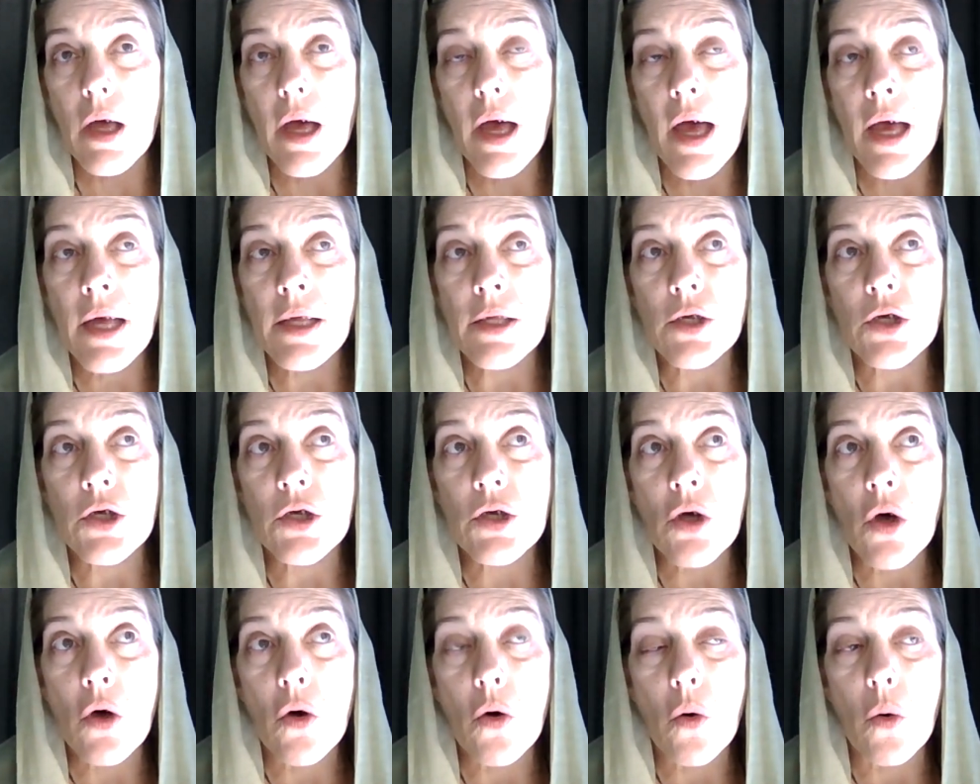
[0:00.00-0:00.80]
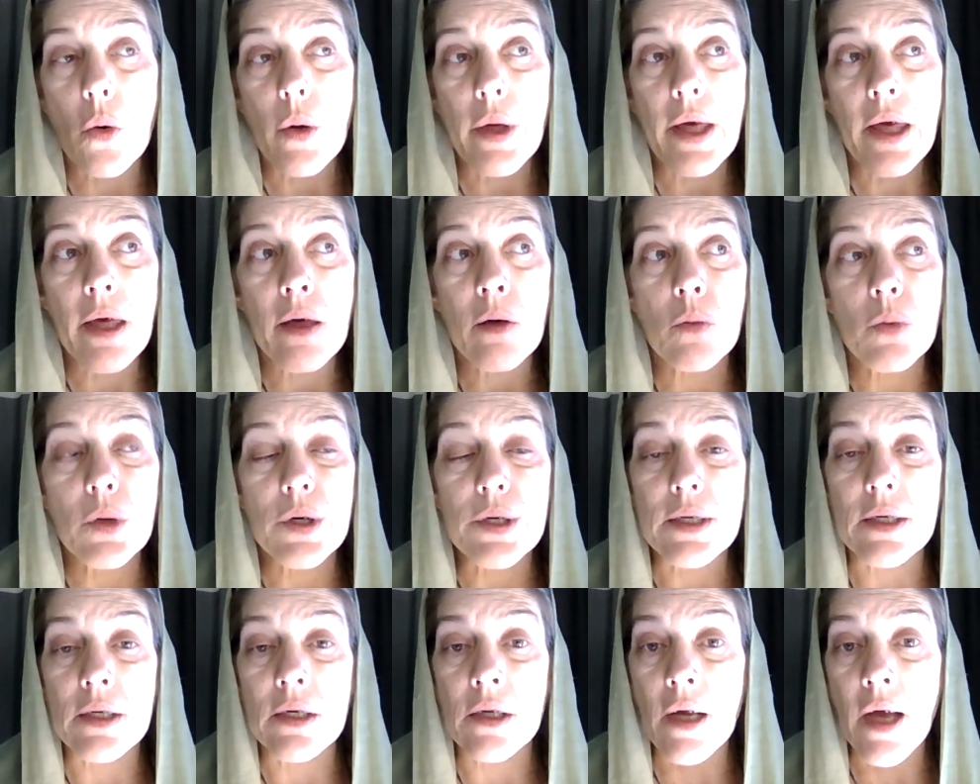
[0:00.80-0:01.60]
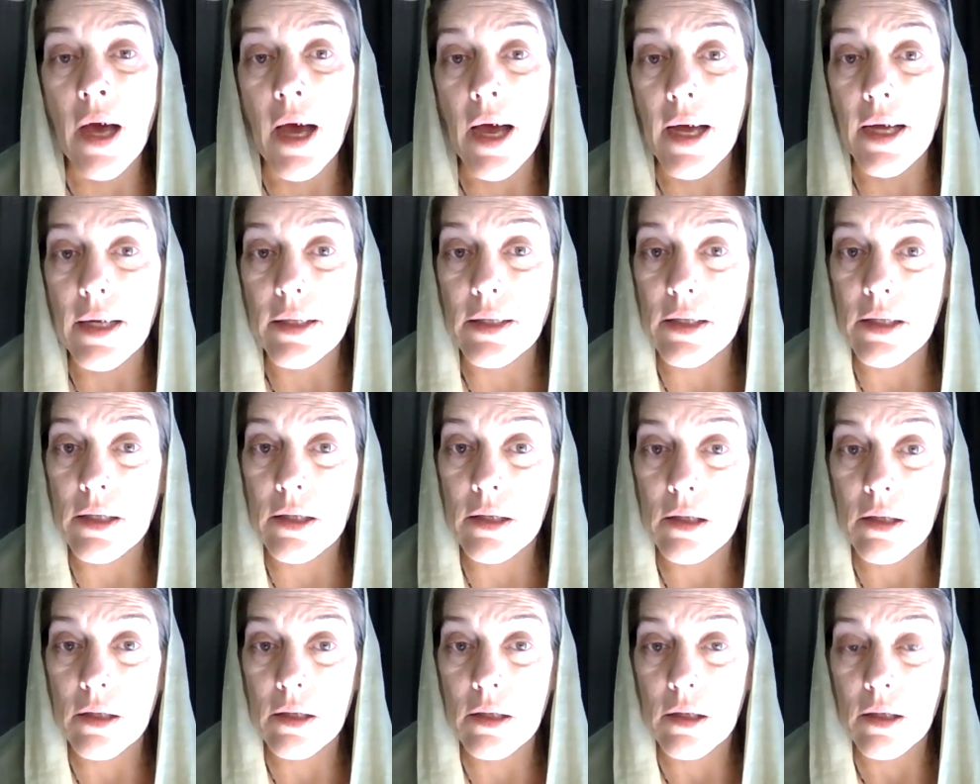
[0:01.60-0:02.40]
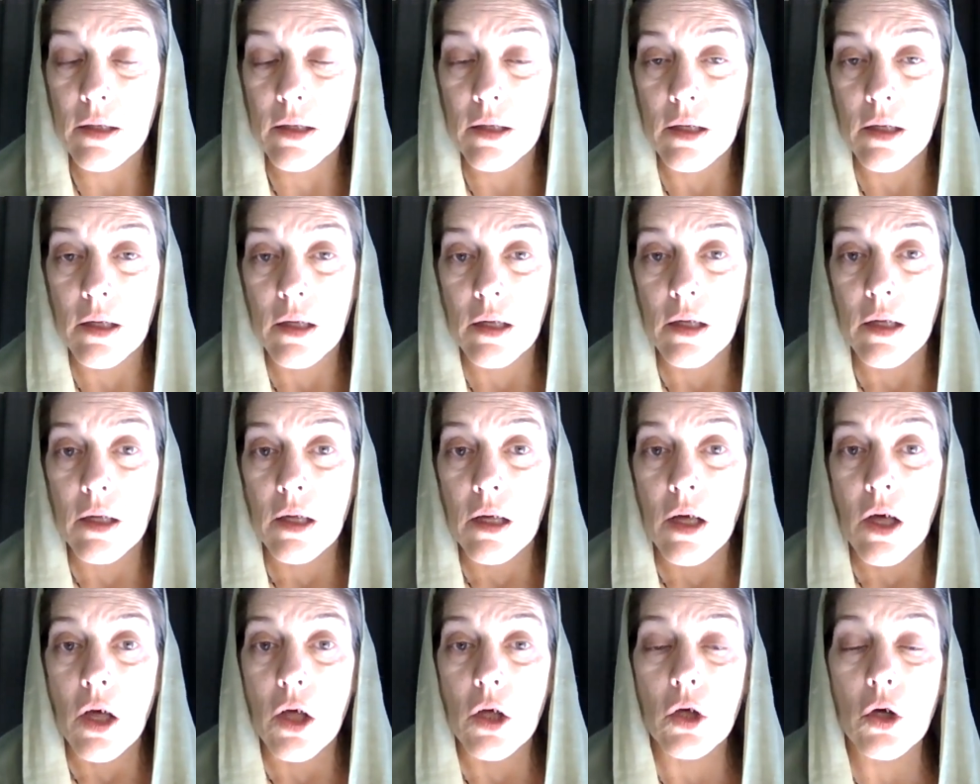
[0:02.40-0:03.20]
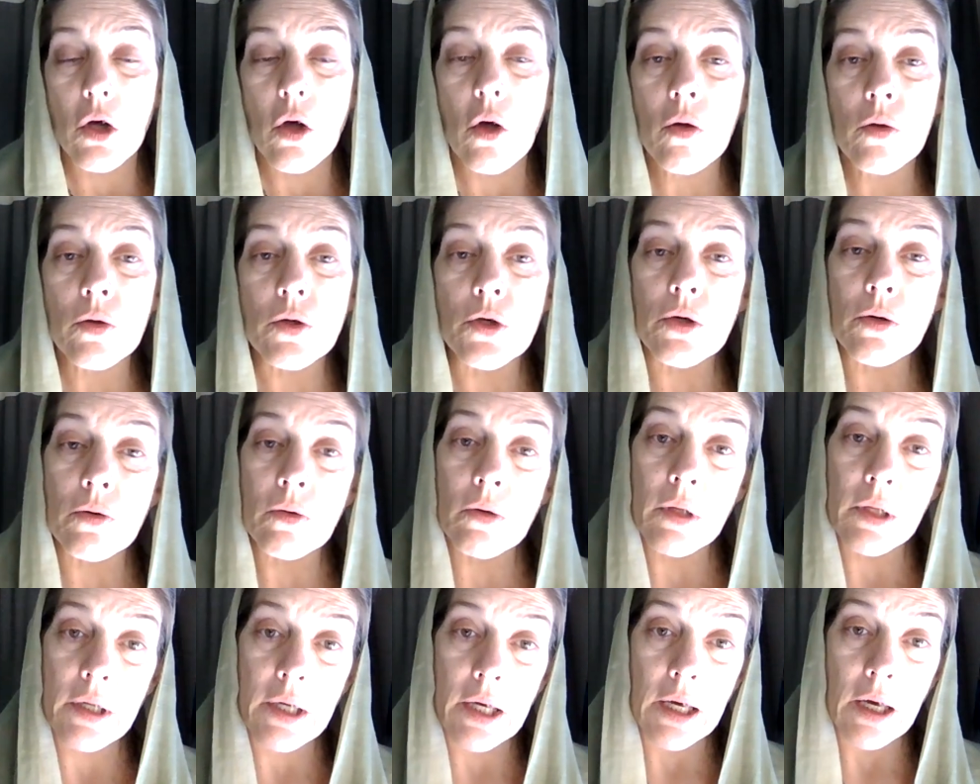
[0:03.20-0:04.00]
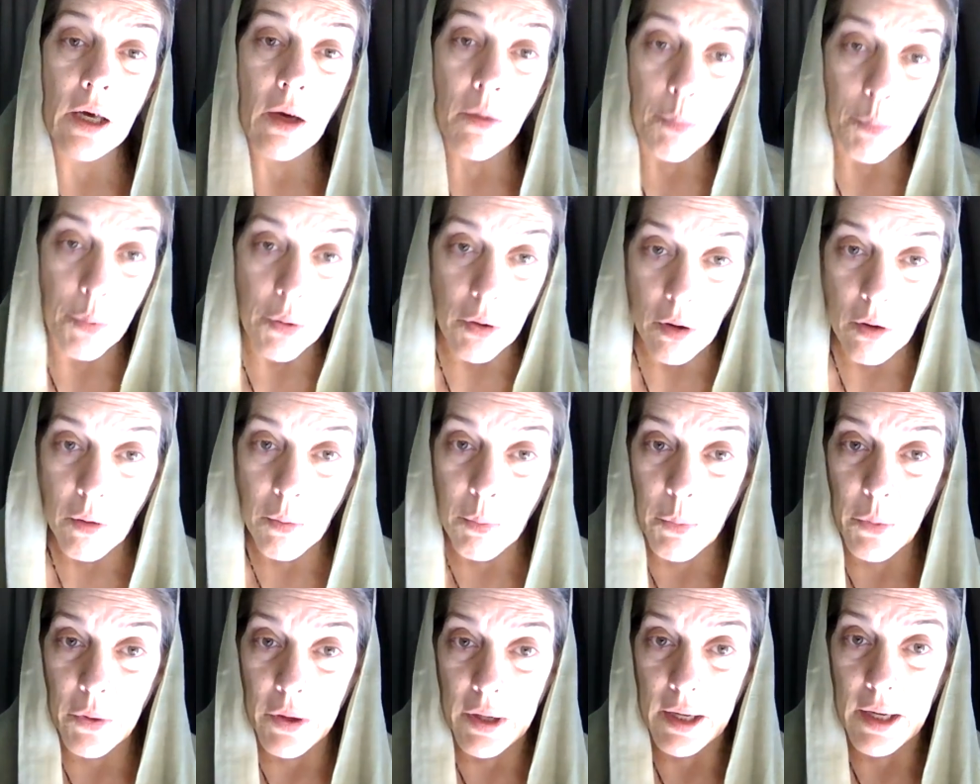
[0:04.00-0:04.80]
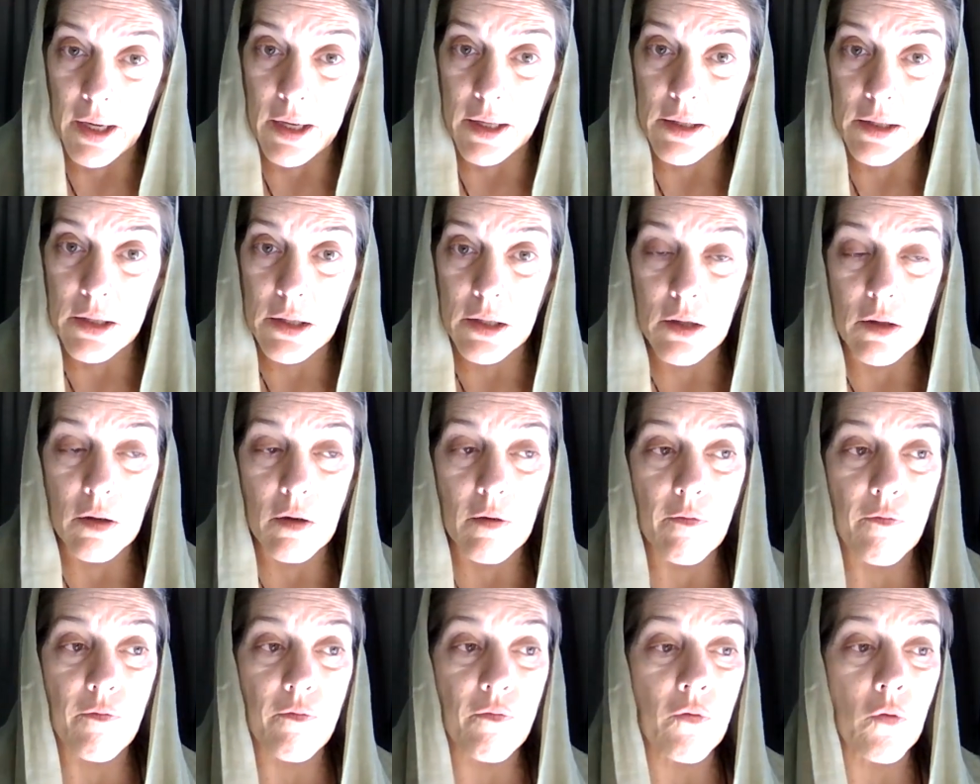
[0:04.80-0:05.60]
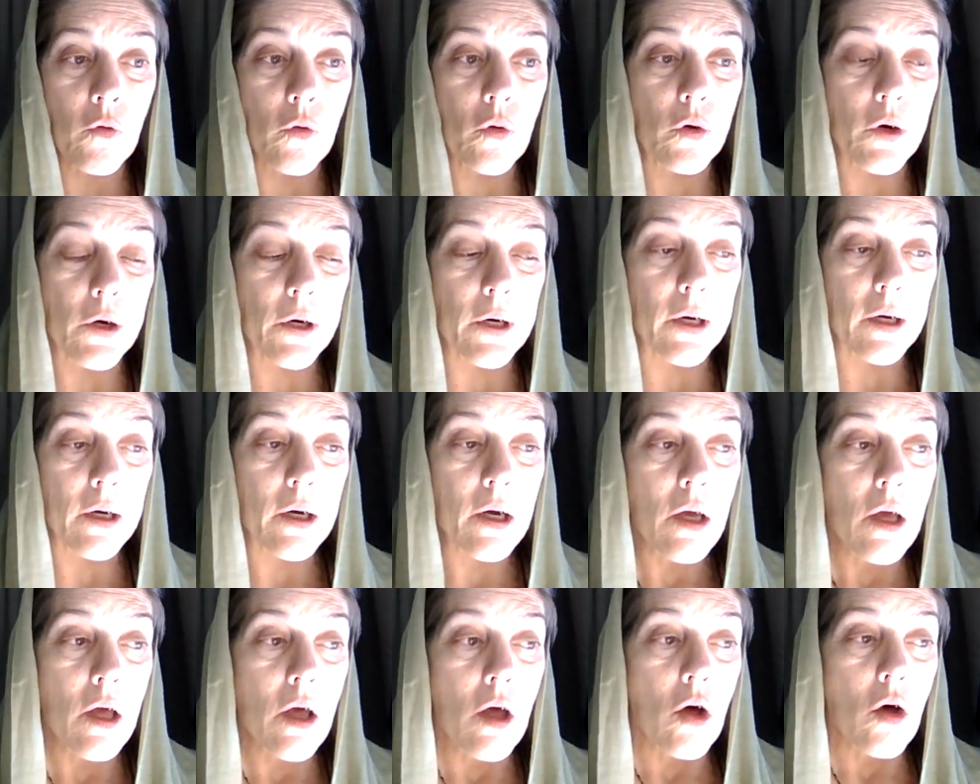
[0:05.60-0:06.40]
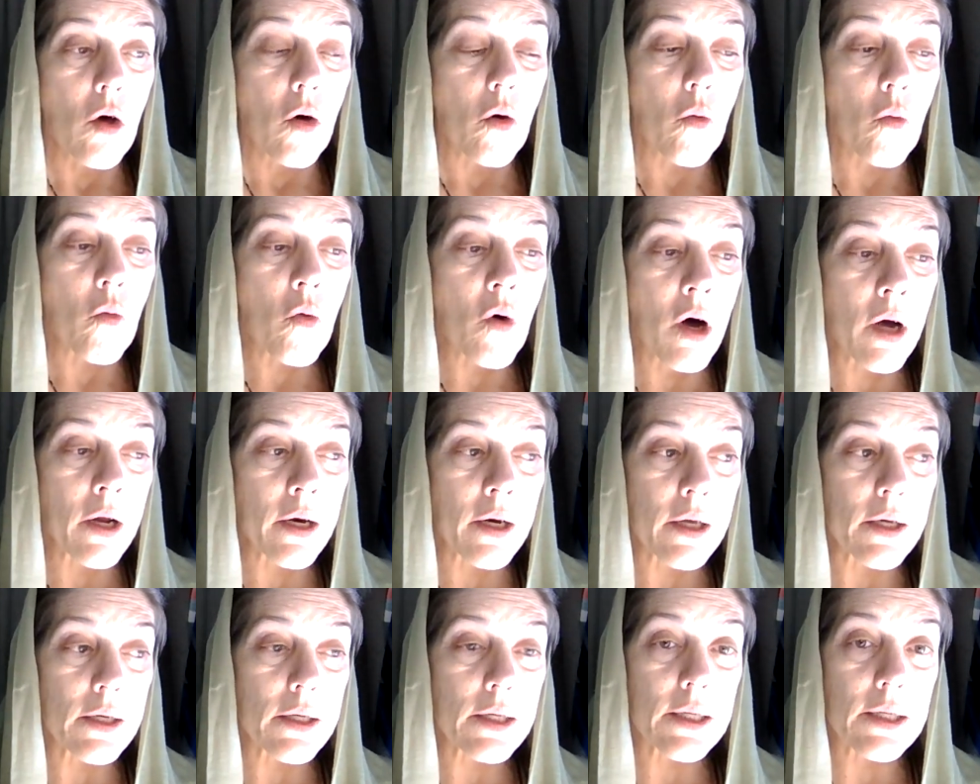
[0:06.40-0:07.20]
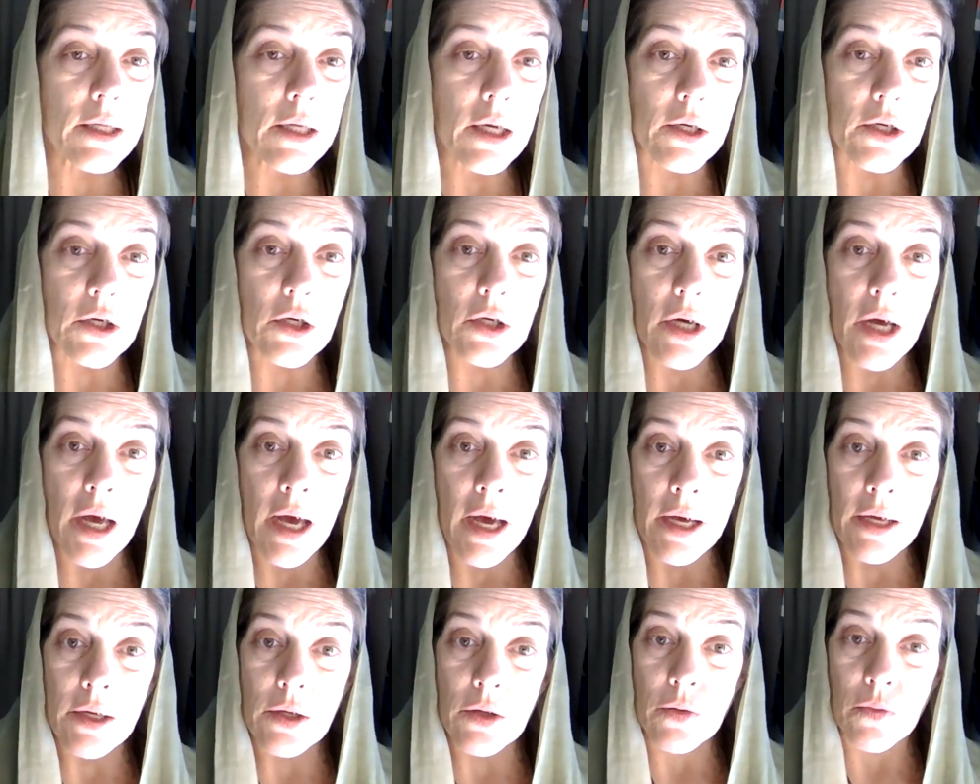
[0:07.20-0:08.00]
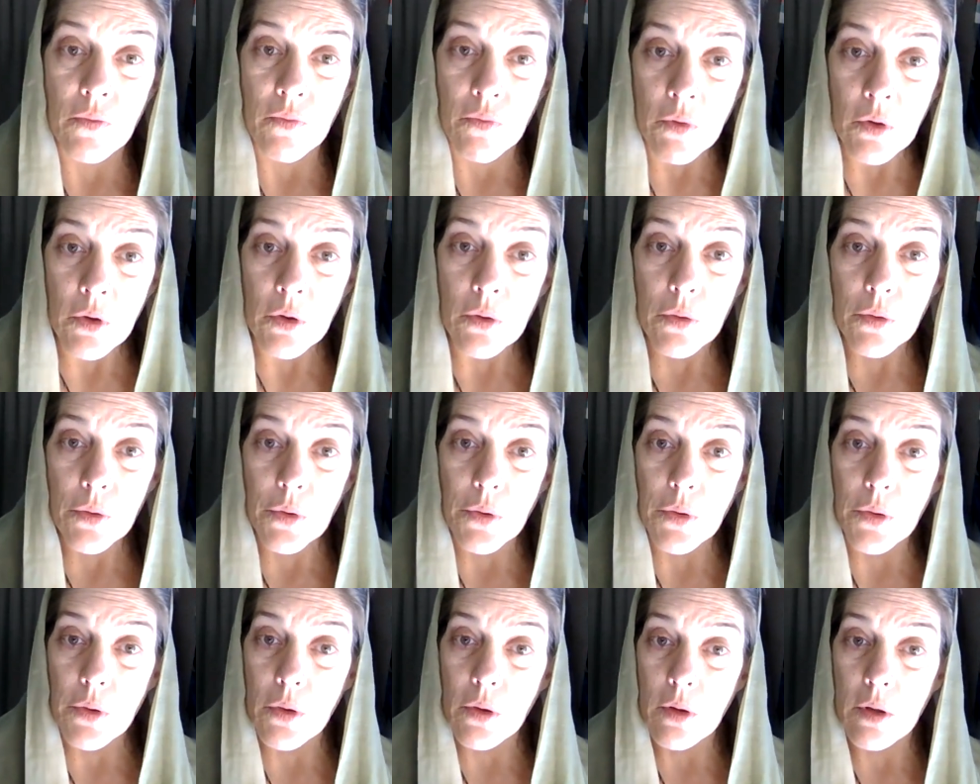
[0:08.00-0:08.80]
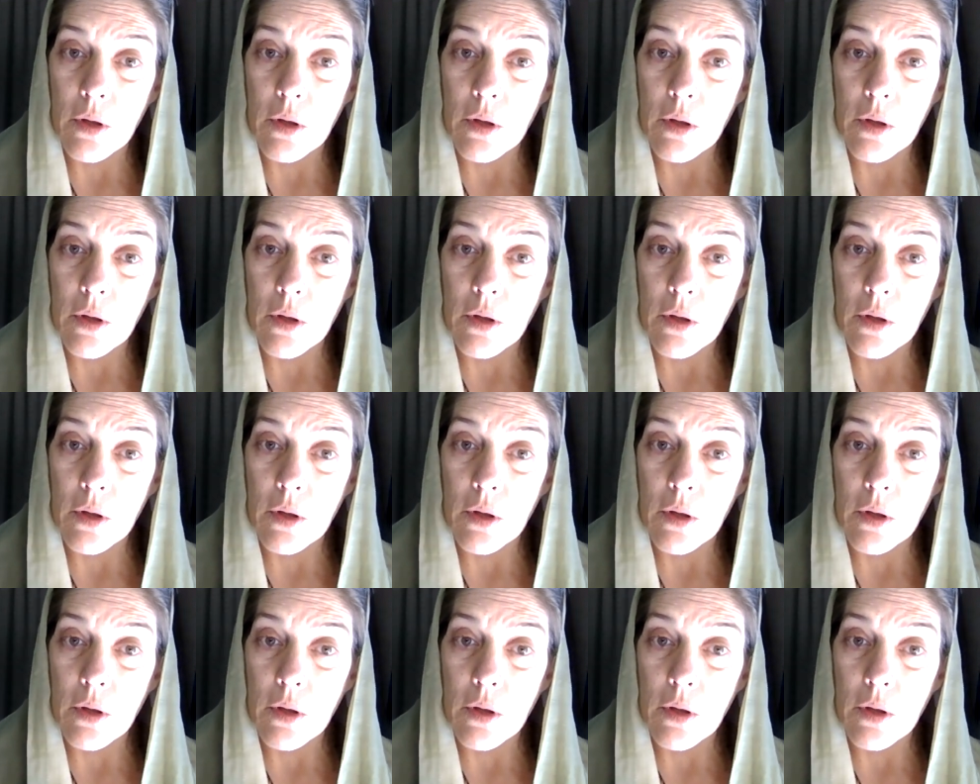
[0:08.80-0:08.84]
And so it was not culturally appropriate for one such as Ruth,